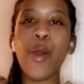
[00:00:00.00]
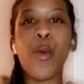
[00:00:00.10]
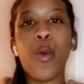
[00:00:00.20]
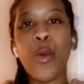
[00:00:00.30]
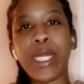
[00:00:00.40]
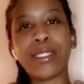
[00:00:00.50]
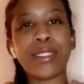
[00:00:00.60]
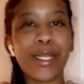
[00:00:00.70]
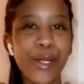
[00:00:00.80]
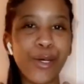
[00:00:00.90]
when
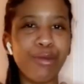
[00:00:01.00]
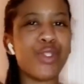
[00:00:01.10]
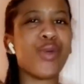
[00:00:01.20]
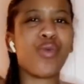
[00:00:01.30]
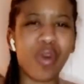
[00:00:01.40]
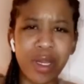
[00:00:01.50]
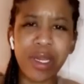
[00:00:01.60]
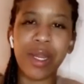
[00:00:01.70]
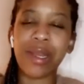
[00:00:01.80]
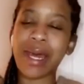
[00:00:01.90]
to know to
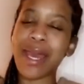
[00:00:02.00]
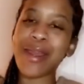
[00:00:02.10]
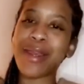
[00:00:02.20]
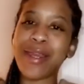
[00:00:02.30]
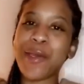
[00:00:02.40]
run like